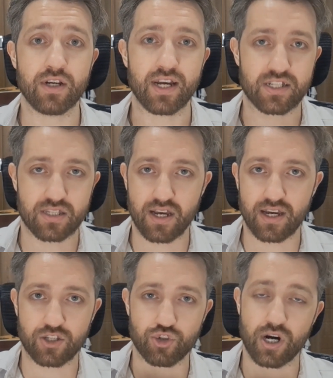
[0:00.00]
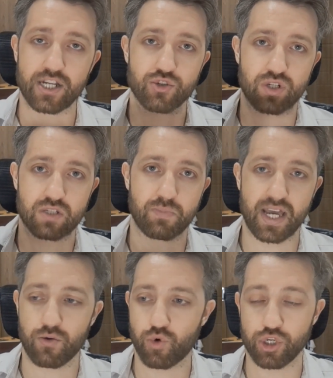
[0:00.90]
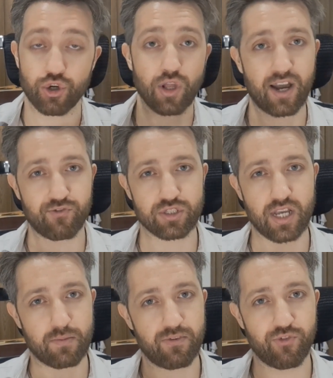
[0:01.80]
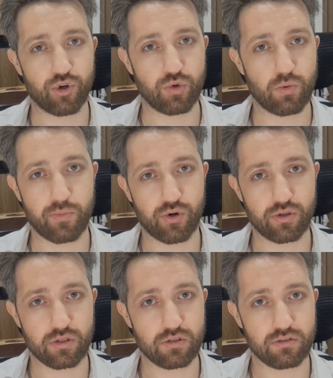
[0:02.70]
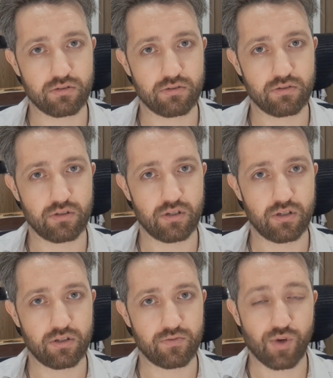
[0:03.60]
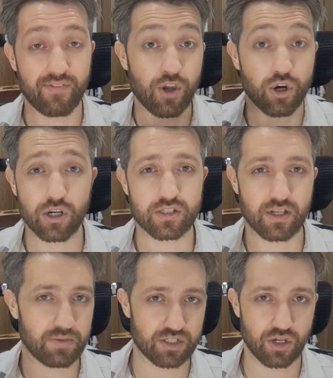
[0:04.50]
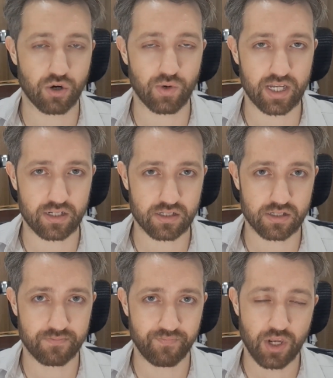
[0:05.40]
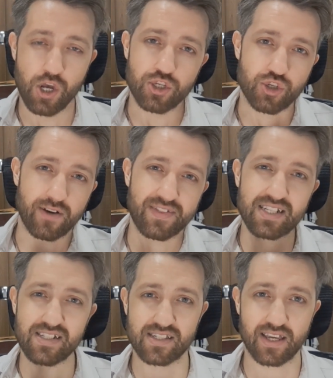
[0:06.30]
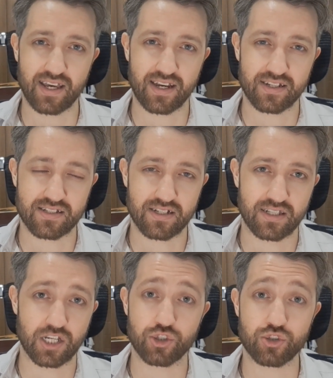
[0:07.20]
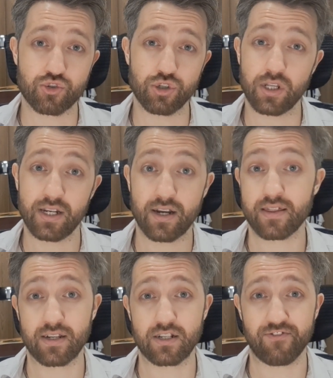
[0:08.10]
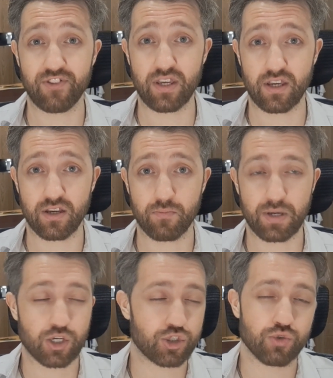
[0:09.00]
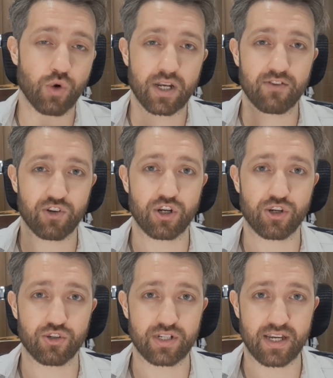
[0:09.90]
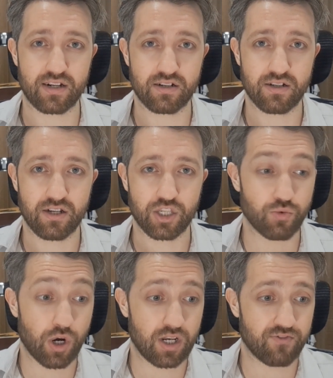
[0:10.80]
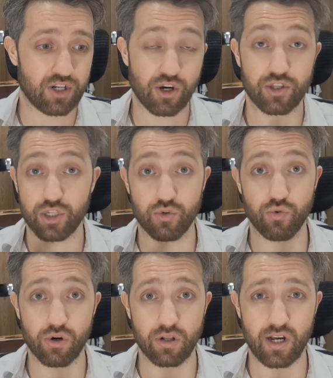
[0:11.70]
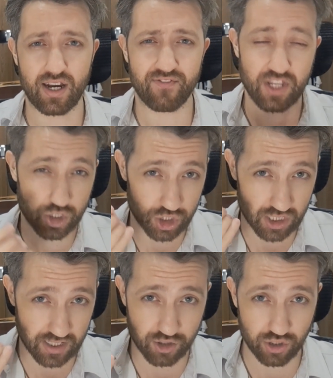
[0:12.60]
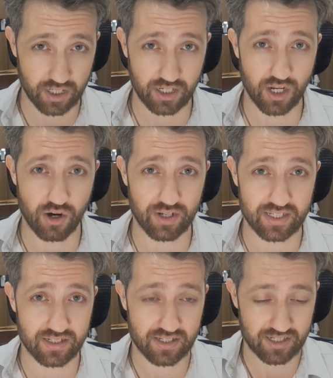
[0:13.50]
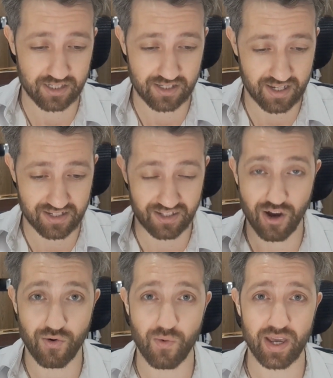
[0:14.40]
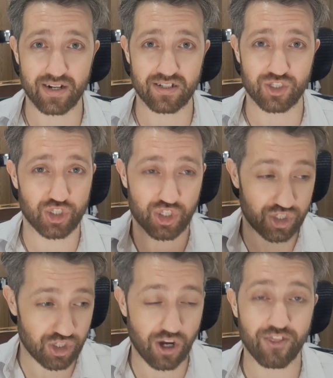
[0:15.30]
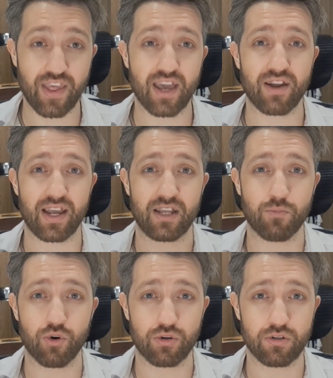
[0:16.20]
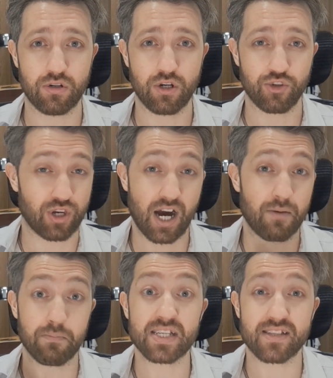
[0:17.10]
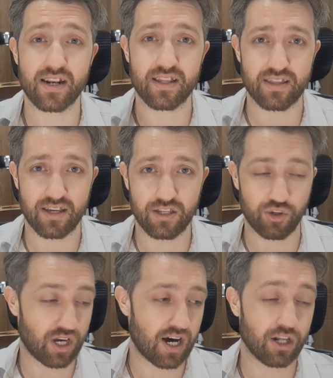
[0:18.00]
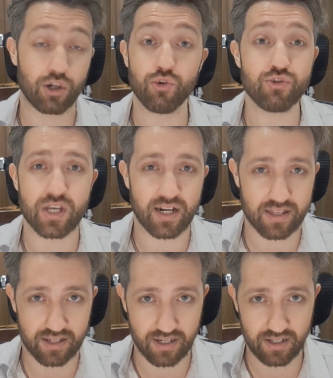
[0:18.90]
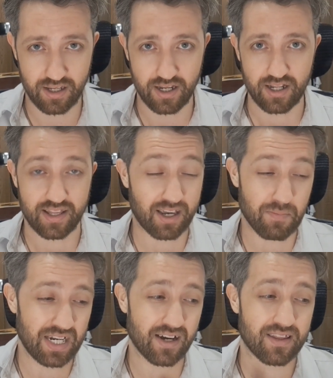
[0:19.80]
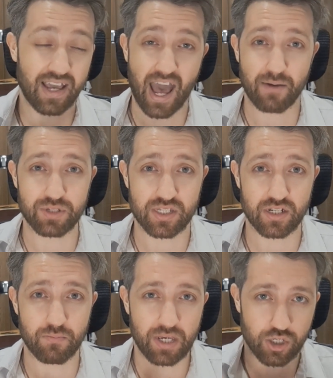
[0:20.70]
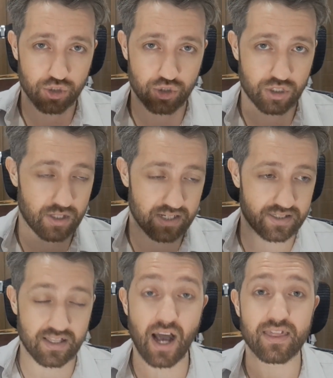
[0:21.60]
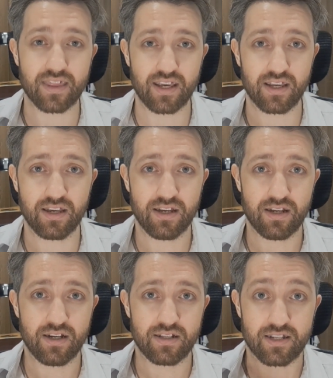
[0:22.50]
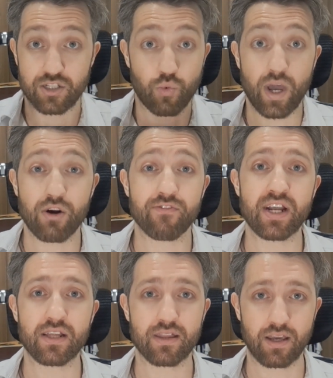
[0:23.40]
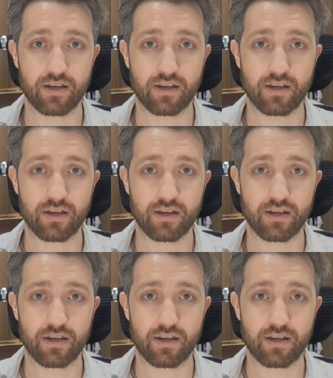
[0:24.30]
It's like trying to explain what your life was like before you were born. You have no concept, there's no awareness. So if this is the case, there's truly nothing to fear because you won't even know you're dead. You won't even know that you were alive. There's just literally no existence. There's no awareness. You're just not there anymore. You can't miss anything. You can't lose anything. There can be nothing absent because there's nothing that's aware of anything.